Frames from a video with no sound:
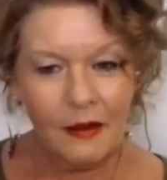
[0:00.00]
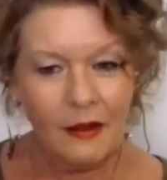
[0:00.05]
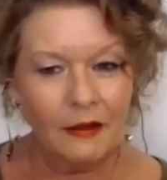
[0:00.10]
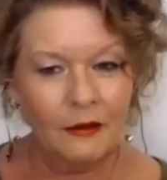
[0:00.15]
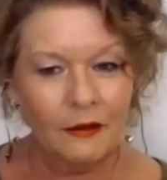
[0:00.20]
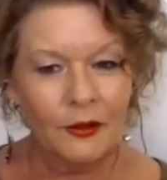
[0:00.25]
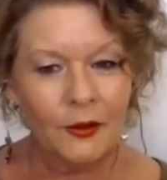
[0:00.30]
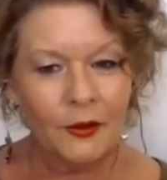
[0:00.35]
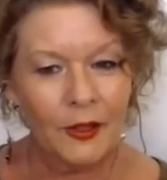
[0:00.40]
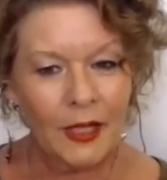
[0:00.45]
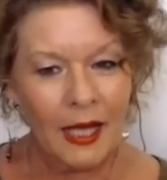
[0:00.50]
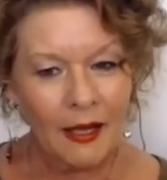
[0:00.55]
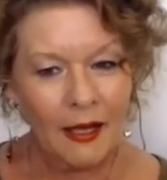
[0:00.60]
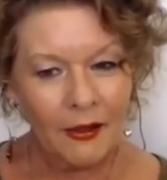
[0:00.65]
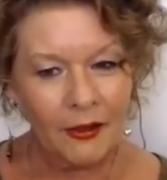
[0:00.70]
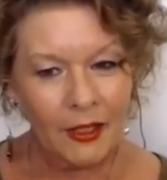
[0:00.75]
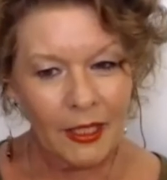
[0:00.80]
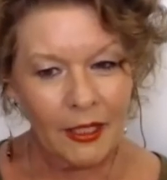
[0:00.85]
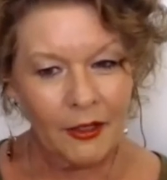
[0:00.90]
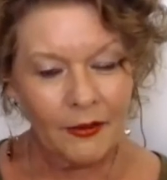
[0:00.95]
learn how
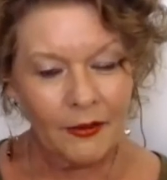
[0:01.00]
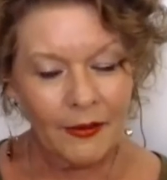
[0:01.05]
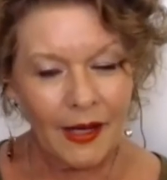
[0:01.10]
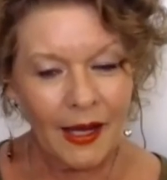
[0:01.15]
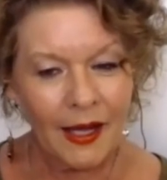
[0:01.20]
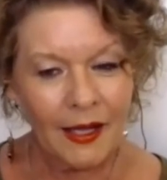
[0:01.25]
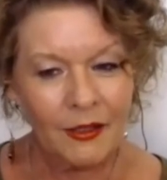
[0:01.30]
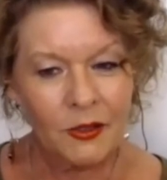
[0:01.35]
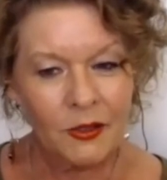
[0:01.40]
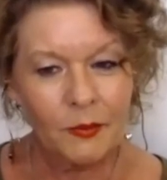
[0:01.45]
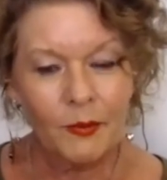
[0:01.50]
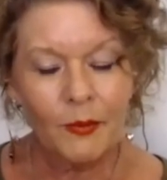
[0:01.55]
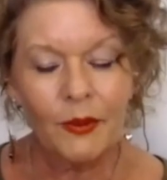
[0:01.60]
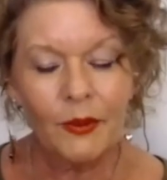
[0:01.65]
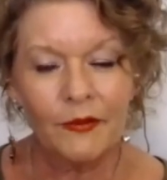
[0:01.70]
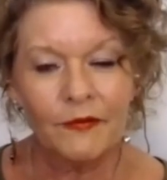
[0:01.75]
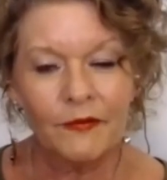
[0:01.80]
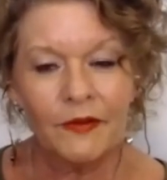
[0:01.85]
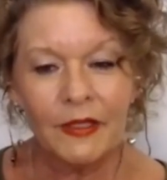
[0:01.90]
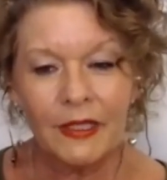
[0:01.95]
to interact
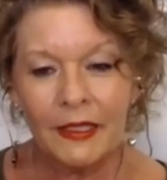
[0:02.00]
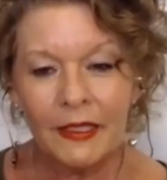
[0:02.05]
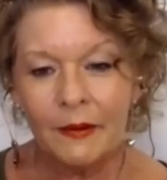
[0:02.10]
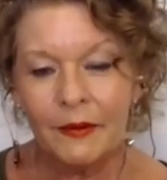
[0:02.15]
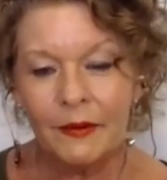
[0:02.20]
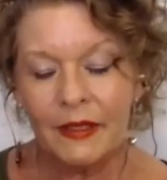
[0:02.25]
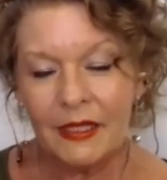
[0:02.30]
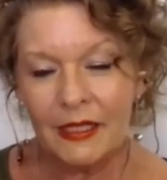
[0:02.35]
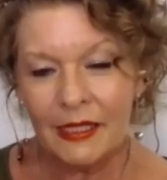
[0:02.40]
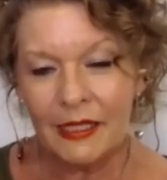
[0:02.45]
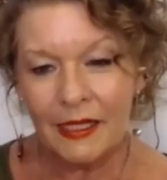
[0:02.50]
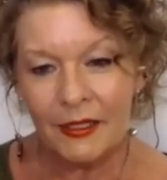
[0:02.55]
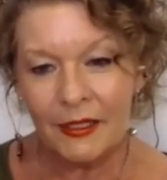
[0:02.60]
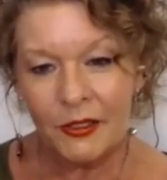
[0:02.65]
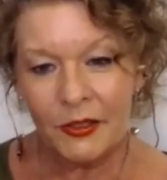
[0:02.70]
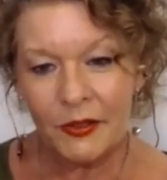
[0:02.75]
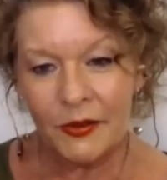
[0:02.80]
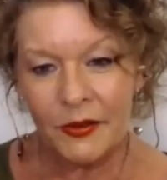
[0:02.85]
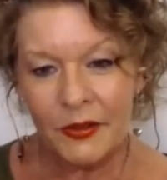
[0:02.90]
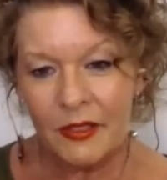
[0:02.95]
more fully with the
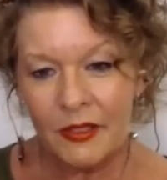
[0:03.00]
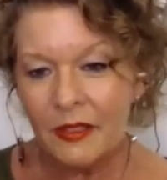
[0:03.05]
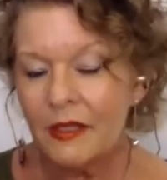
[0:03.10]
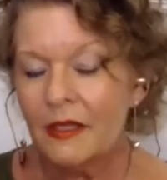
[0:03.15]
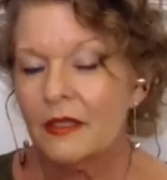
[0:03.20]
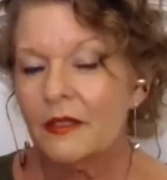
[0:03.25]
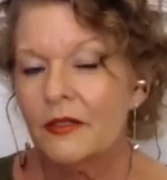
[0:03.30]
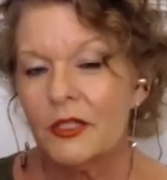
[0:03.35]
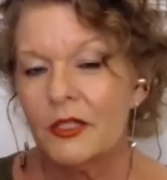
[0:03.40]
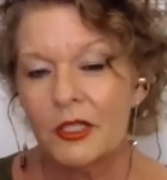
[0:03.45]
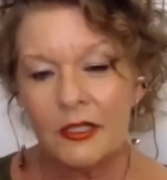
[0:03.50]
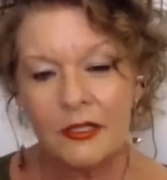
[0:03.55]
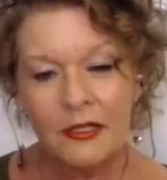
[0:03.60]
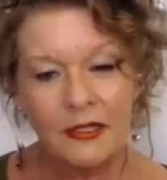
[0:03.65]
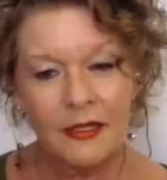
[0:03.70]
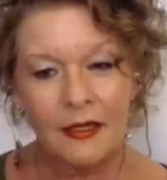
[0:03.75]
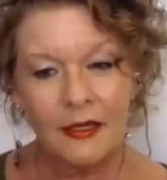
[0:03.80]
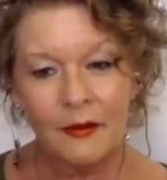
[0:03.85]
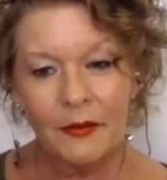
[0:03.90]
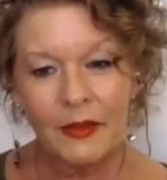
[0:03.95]
angels, just
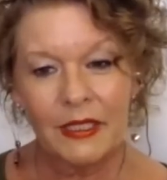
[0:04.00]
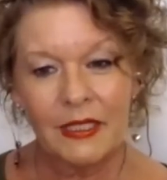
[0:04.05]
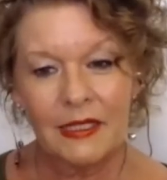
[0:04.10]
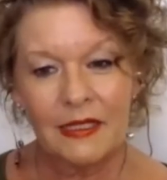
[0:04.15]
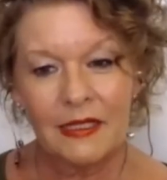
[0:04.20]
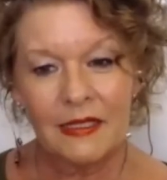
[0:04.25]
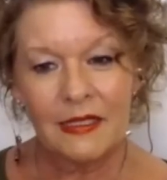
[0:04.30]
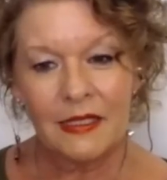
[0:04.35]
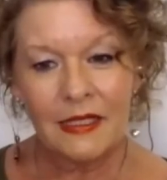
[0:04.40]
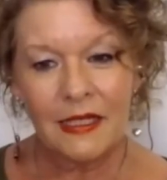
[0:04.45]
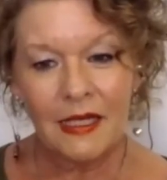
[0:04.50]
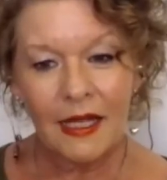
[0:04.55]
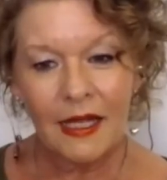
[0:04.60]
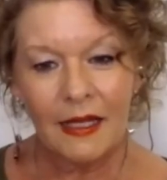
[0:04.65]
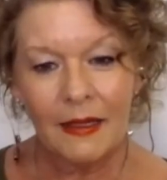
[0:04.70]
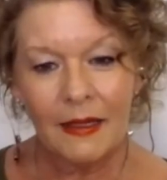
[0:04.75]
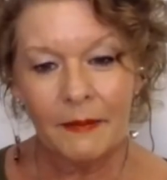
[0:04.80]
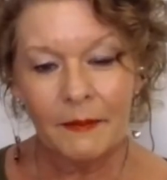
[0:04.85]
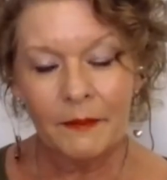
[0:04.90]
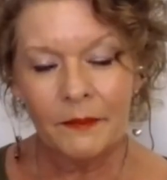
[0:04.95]
like we did
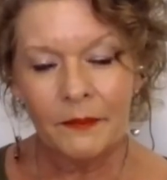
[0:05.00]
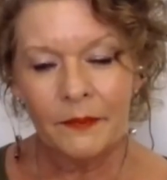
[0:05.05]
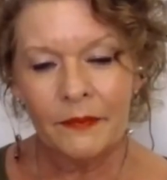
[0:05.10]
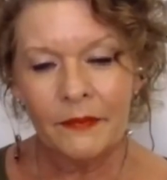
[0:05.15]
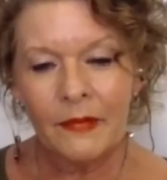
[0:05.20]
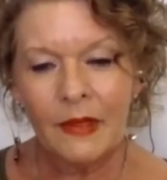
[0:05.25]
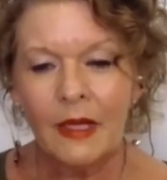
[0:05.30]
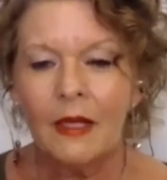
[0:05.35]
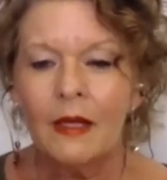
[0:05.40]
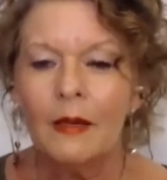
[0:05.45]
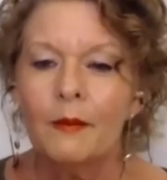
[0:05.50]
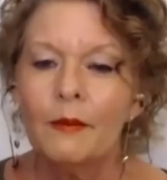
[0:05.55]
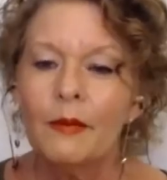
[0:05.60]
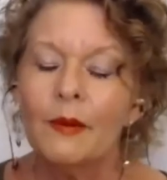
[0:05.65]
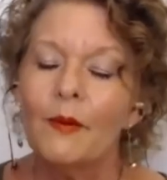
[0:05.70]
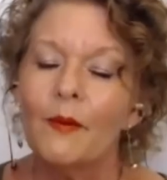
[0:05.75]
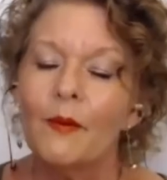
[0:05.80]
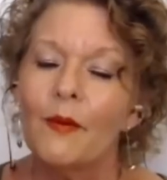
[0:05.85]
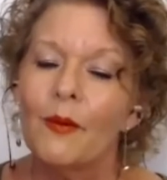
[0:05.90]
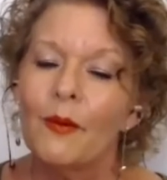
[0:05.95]
today.
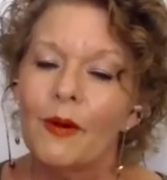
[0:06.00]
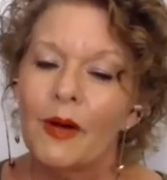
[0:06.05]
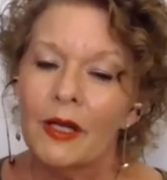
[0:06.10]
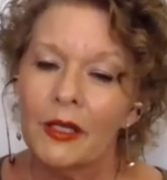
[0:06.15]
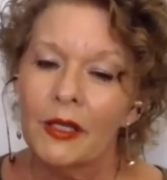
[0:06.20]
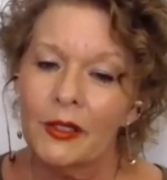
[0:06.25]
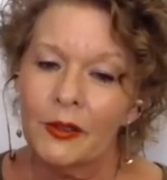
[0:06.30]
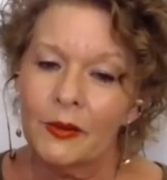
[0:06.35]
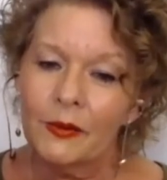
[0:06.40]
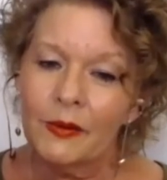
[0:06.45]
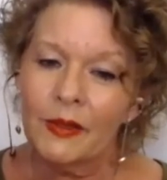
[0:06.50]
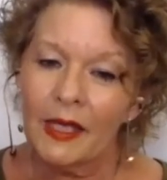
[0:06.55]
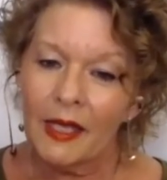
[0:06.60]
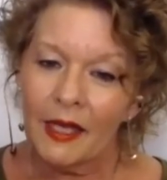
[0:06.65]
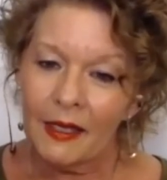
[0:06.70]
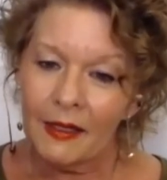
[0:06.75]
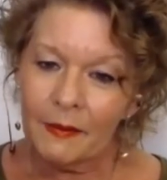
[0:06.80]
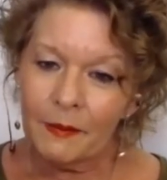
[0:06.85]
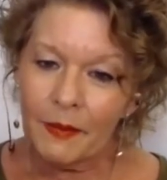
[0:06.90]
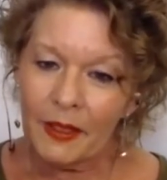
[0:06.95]
But what do you
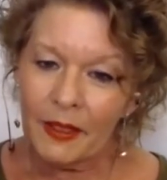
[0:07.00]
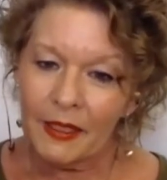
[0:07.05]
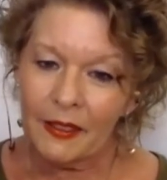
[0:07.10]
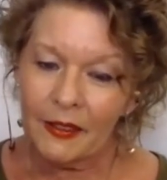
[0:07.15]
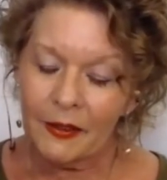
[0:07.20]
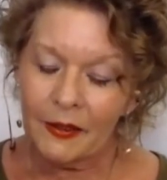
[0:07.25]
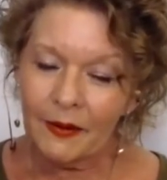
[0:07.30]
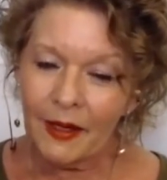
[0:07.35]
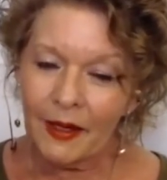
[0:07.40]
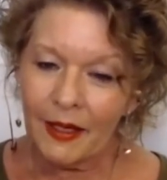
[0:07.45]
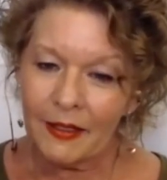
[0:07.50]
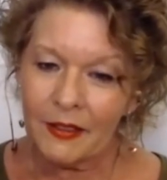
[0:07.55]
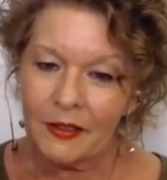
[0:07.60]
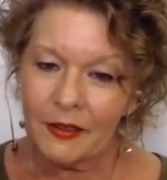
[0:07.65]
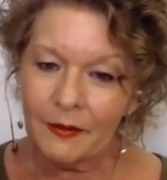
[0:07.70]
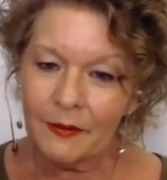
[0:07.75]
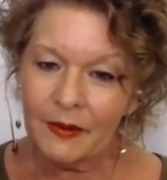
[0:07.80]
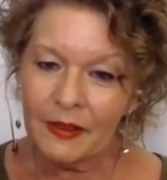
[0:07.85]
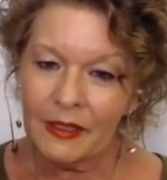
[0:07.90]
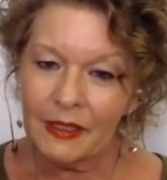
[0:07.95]
get by
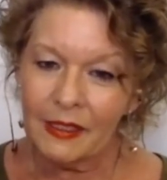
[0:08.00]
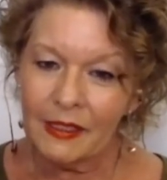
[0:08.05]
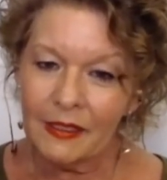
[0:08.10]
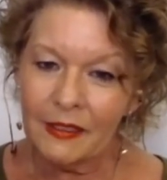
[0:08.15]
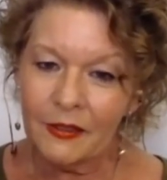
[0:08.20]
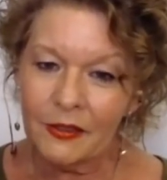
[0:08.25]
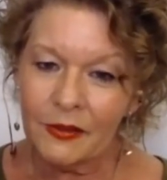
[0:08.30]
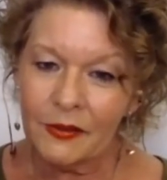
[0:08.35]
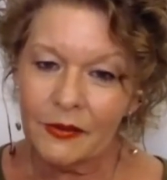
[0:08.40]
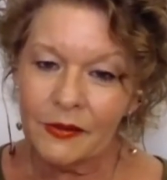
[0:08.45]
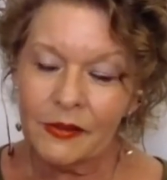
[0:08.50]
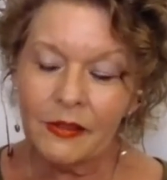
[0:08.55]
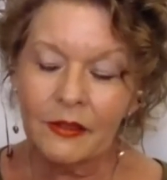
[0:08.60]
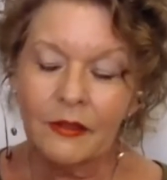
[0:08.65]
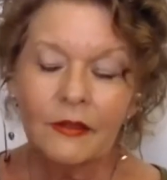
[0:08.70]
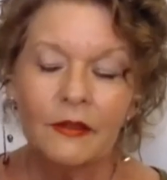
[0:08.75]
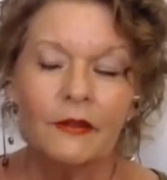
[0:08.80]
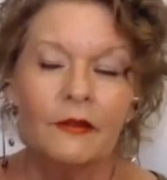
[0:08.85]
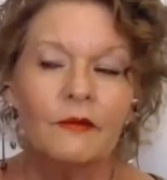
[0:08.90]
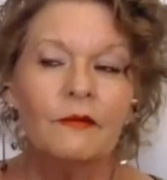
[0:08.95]
interacting with the angels?
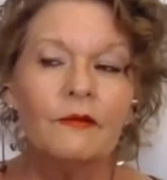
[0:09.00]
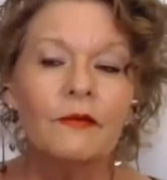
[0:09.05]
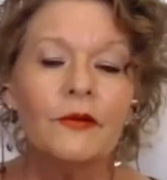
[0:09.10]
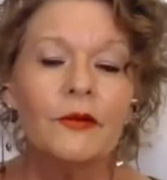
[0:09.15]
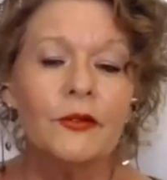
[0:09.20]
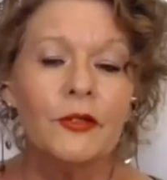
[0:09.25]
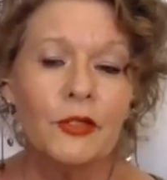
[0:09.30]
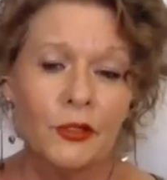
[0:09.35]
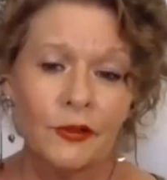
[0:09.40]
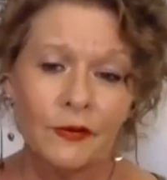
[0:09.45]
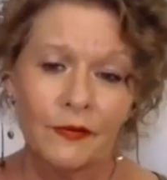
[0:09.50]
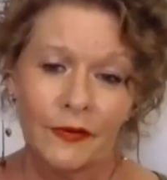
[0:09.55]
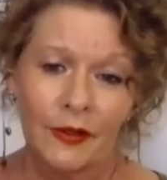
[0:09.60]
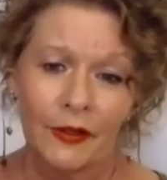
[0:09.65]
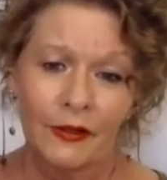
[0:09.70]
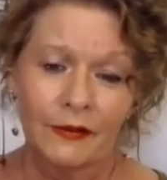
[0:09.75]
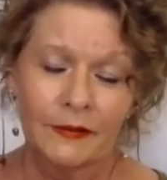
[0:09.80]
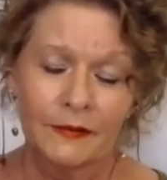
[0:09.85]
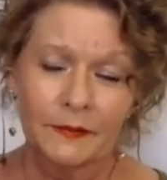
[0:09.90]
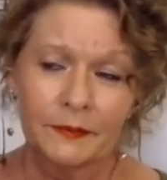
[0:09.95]
First of
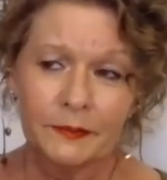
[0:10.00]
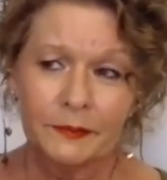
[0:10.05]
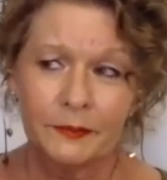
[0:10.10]
all,